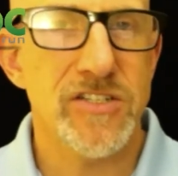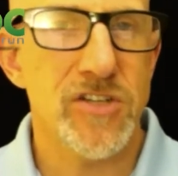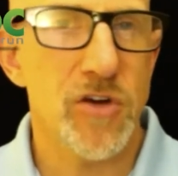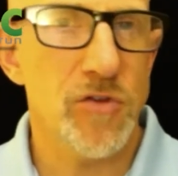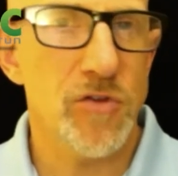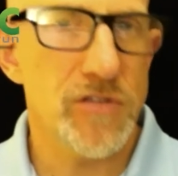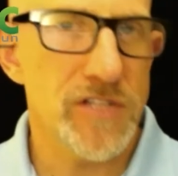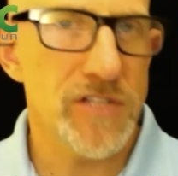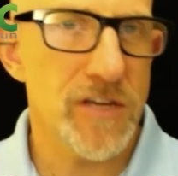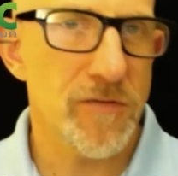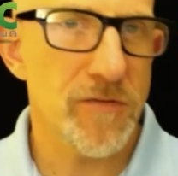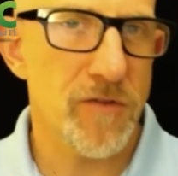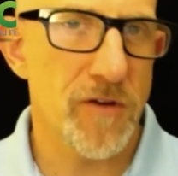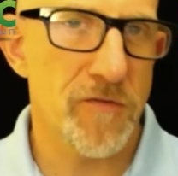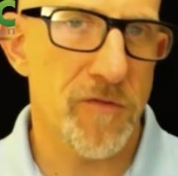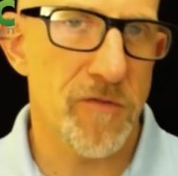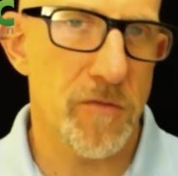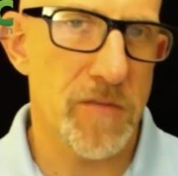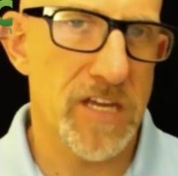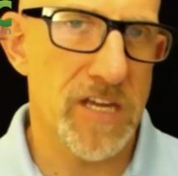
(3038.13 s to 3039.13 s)
so
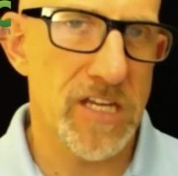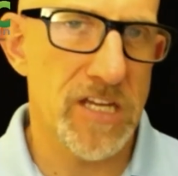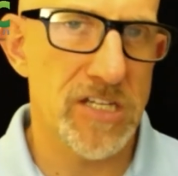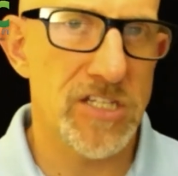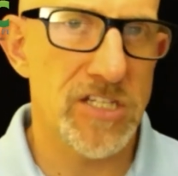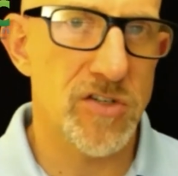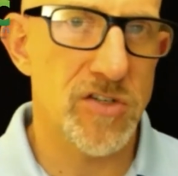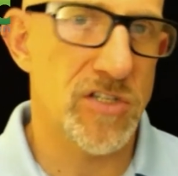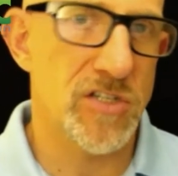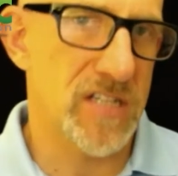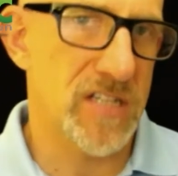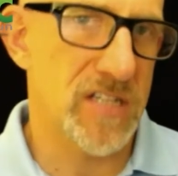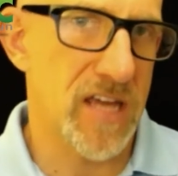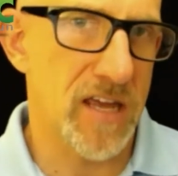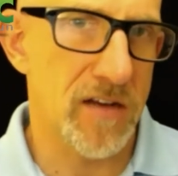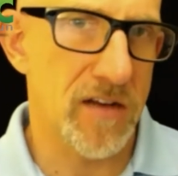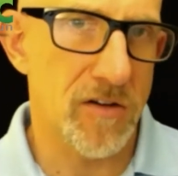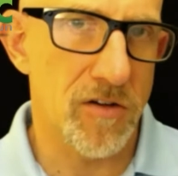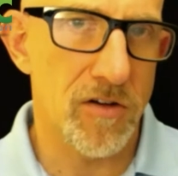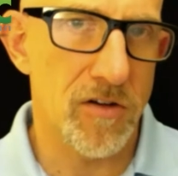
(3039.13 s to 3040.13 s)
different from the industry
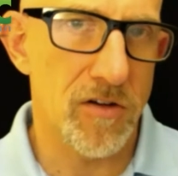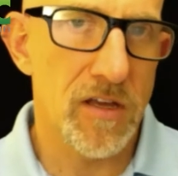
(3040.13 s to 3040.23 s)
standard.